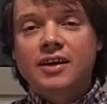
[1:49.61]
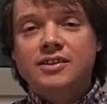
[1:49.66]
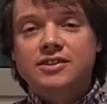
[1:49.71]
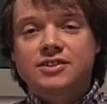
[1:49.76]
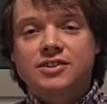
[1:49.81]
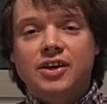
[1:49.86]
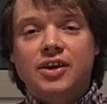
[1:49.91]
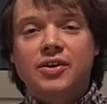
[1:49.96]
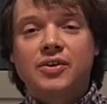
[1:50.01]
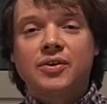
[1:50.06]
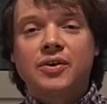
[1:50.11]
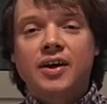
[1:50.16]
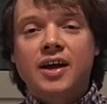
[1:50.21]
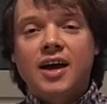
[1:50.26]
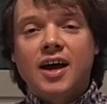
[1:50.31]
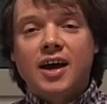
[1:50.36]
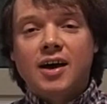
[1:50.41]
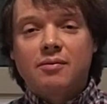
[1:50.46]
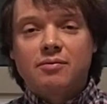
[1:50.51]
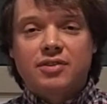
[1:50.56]
So
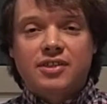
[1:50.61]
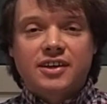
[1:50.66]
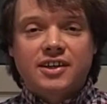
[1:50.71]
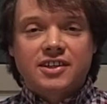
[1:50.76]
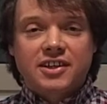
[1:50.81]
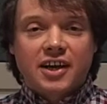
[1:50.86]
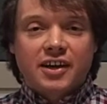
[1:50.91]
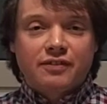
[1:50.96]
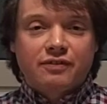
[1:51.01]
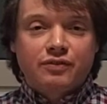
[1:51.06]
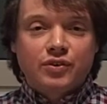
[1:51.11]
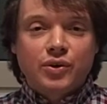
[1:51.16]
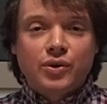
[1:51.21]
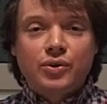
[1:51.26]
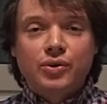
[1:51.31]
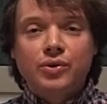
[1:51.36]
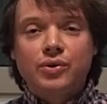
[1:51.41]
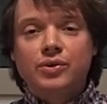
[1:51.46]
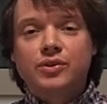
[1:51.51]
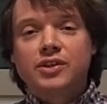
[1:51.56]
things like
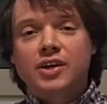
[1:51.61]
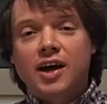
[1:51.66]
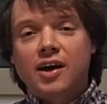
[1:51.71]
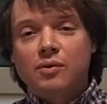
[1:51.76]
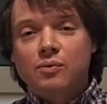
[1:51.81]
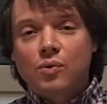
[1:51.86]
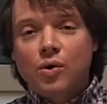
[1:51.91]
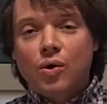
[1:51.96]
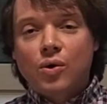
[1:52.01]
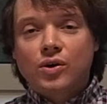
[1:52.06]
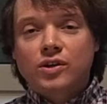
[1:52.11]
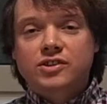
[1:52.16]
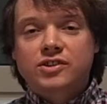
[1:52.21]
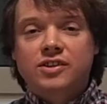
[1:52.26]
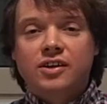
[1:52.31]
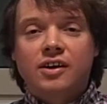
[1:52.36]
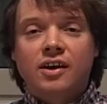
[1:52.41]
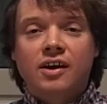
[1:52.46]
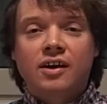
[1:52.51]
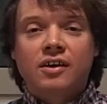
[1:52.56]
food and
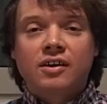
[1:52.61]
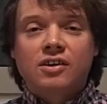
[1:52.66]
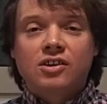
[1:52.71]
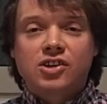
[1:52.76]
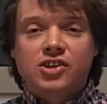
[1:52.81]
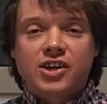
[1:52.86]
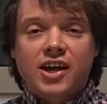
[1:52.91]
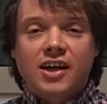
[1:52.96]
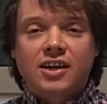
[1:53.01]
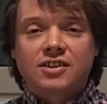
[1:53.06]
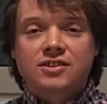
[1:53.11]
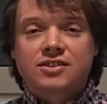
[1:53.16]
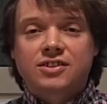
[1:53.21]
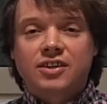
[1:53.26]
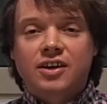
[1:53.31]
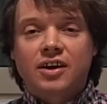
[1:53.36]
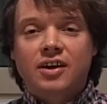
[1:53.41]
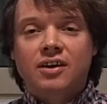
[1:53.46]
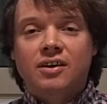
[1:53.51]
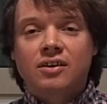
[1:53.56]
water,
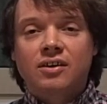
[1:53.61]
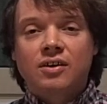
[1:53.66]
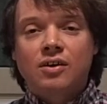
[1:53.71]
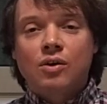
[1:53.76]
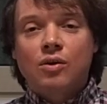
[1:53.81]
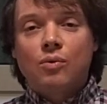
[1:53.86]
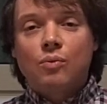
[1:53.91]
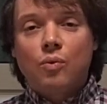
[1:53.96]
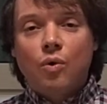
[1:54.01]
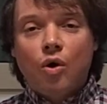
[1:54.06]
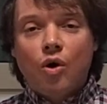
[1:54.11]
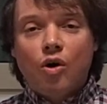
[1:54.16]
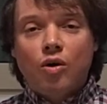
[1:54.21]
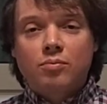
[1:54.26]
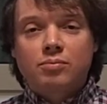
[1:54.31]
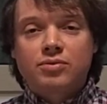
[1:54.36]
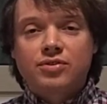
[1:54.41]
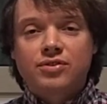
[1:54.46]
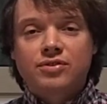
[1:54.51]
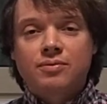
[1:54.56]
shelter,
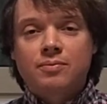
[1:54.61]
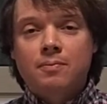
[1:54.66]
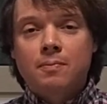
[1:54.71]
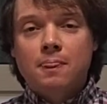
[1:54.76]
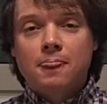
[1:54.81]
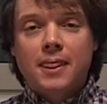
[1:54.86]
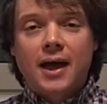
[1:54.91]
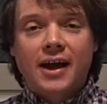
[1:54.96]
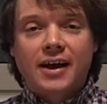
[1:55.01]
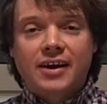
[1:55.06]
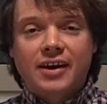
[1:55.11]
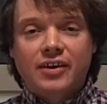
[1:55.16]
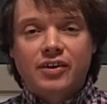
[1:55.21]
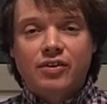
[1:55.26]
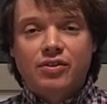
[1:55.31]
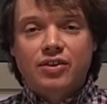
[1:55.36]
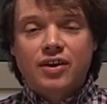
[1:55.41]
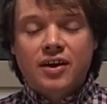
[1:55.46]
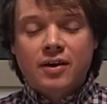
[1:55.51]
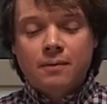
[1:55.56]
warmth, that kind of
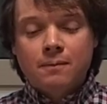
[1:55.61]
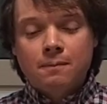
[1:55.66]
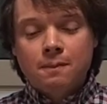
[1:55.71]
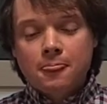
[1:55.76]
thing.